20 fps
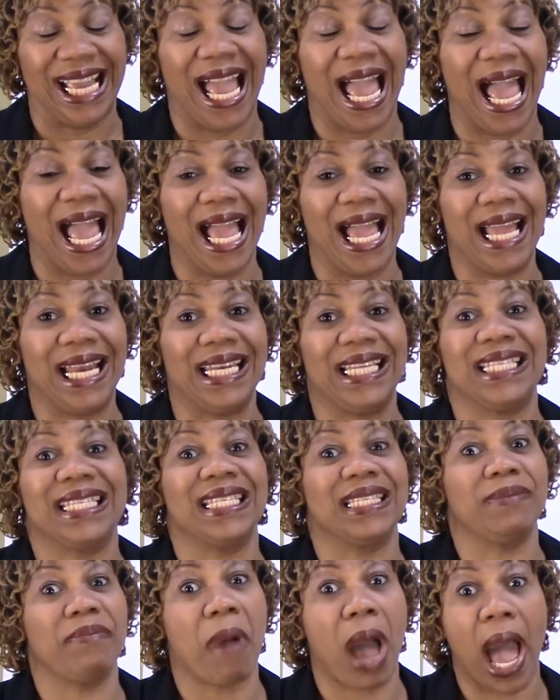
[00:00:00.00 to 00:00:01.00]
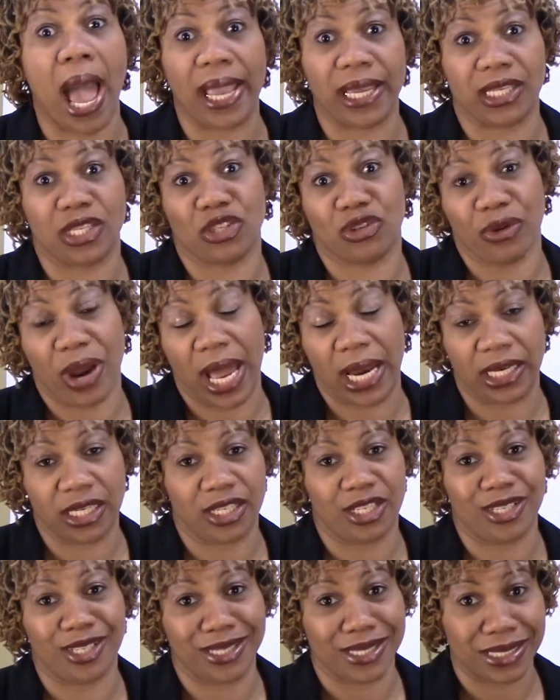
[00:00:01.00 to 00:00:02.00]
And this is my
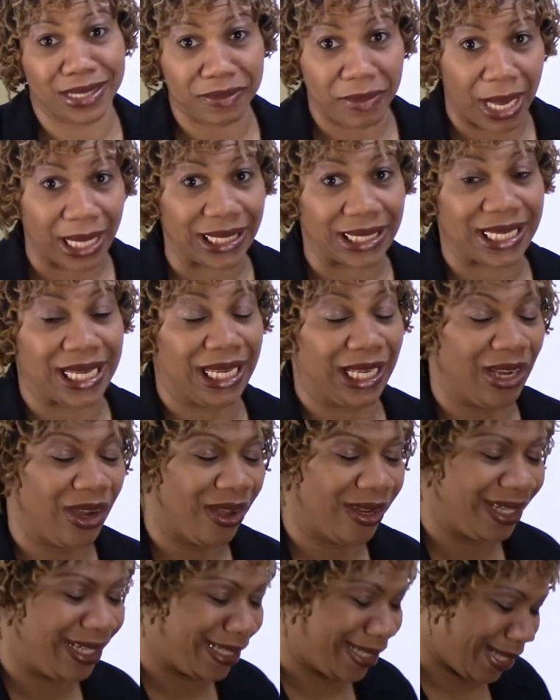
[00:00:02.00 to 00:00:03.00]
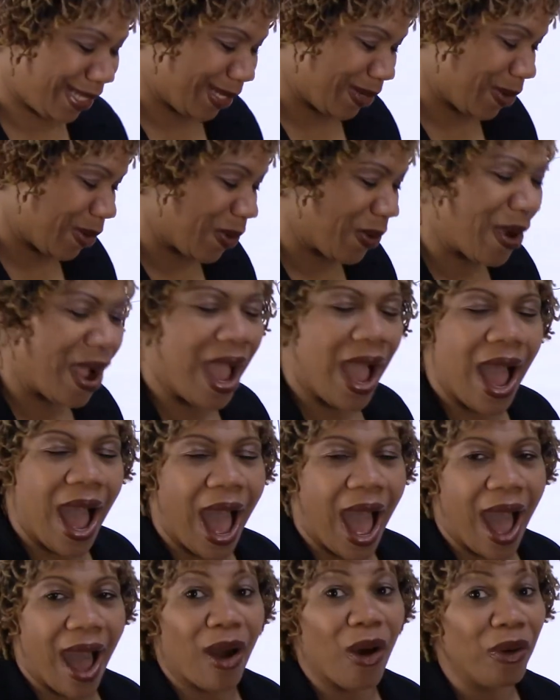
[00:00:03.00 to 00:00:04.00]
strategy, this is my take on it. So
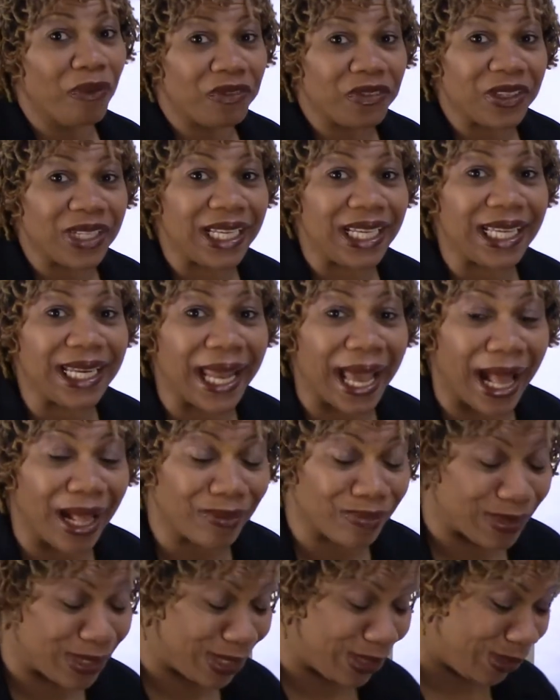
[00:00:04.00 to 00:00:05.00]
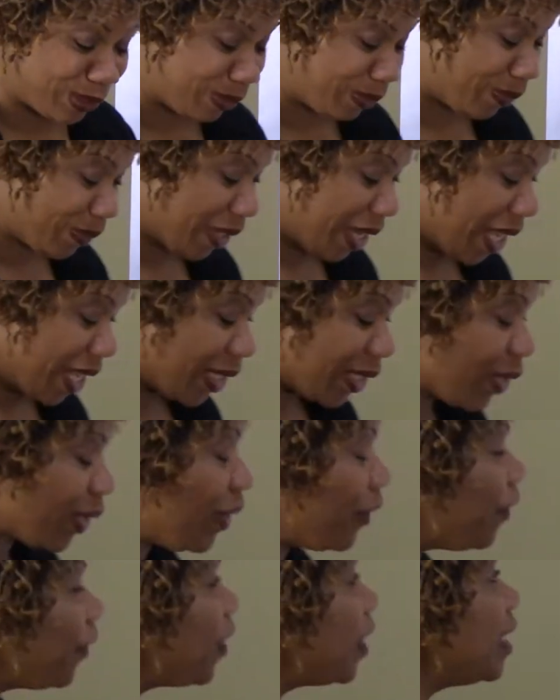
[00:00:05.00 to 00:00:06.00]
hopefully it helps you. So
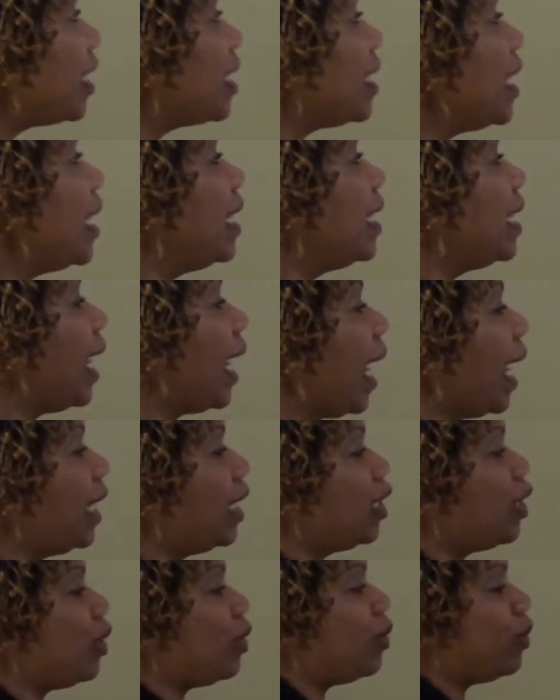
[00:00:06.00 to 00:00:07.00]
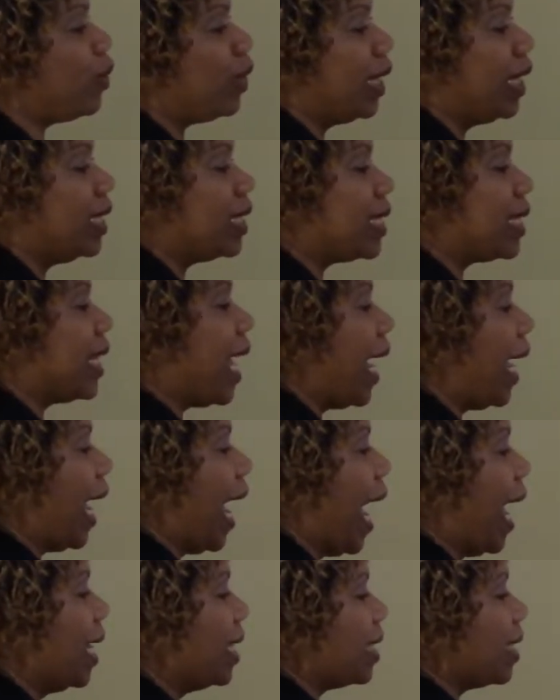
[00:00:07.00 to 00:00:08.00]
the first thing that I do is I
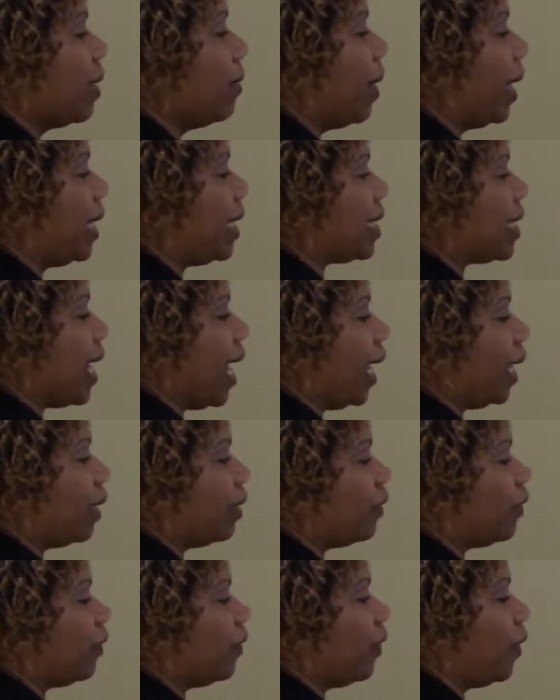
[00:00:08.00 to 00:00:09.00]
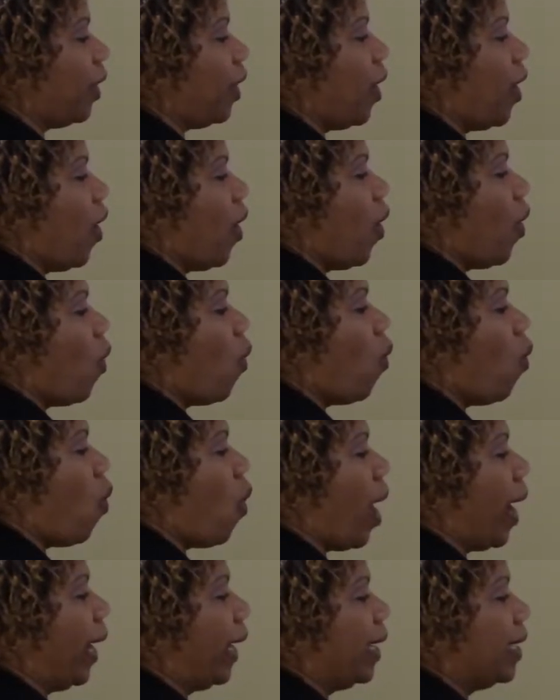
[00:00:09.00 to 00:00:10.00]
ask myself,
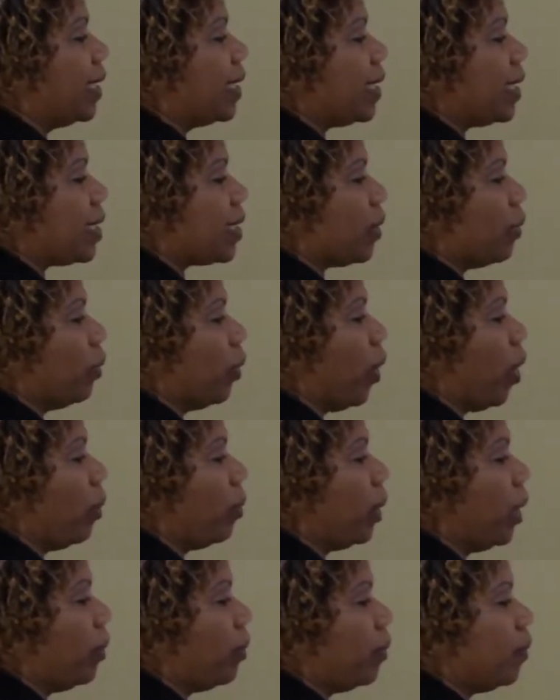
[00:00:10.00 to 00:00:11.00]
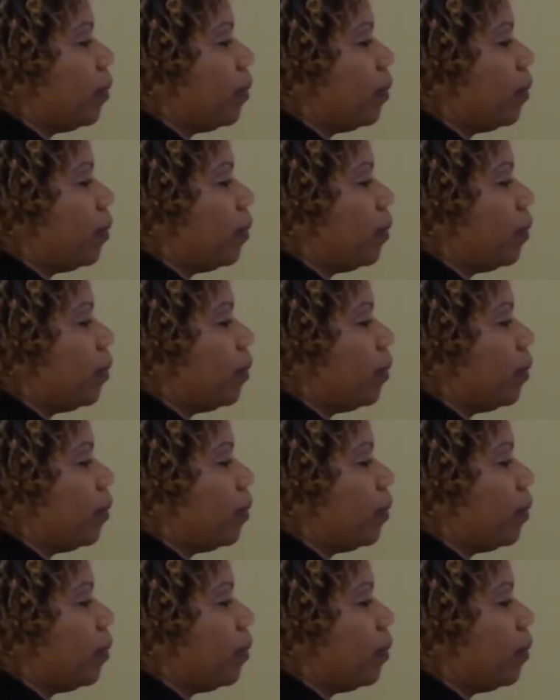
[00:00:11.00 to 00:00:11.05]
why is this a problem?